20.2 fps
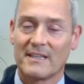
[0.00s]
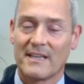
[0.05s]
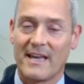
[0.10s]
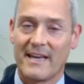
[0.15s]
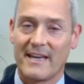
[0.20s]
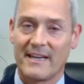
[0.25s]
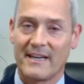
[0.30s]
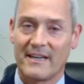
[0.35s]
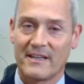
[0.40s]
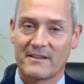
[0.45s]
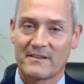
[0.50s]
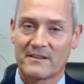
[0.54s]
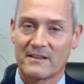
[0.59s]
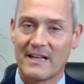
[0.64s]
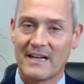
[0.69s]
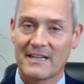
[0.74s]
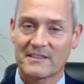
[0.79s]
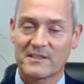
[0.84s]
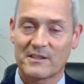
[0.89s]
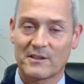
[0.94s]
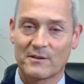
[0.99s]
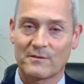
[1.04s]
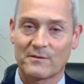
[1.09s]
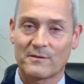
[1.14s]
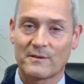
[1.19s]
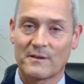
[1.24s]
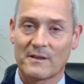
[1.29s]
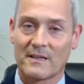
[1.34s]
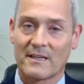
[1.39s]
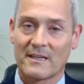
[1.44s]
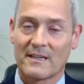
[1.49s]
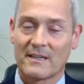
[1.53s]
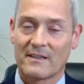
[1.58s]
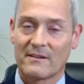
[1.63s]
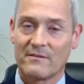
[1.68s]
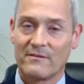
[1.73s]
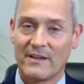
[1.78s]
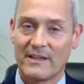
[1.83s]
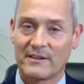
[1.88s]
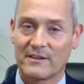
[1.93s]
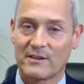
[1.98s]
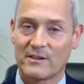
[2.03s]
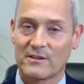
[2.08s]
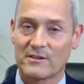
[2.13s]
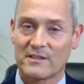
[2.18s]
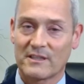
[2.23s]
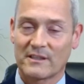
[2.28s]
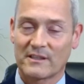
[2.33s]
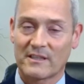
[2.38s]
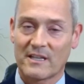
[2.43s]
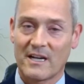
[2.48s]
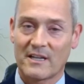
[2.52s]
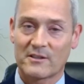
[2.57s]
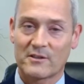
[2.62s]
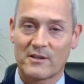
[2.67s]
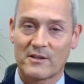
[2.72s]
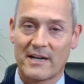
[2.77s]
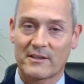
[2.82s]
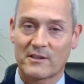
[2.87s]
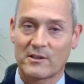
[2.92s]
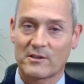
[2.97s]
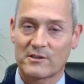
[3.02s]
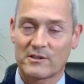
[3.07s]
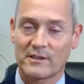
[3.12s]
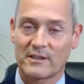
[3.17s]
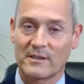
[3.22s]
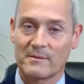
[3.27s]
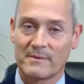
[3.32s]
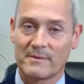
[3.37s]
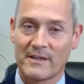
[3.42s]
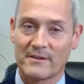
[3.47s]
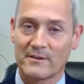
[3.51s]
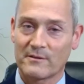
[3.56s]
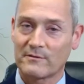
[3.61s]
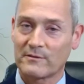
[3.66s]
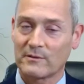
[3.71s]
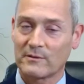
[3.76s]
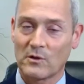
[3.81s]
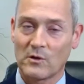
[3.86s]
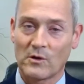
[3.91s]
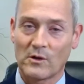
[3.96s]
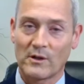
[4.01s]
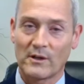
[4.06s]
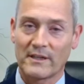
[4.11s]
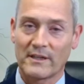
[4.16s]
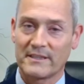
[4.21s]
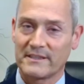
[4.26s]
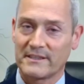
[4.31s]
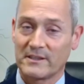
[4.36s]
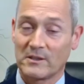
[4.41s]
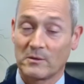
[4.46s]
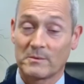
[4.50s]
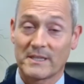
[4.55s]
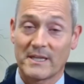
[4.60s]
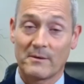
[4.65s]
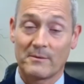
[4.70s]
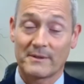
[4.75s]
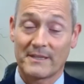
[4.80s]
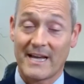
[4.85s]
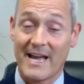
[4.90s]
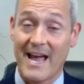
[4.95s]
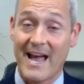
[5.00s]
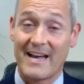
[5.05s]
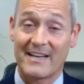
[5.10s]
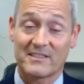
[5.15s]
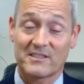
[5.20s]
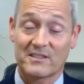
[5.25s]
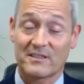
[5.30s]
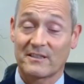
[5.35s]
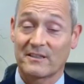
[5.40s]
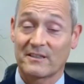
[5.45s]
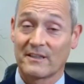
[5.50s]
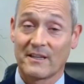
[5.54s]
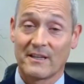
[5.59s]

and lots of vendors and contractors are going to be on the floor, and you'll be able to ask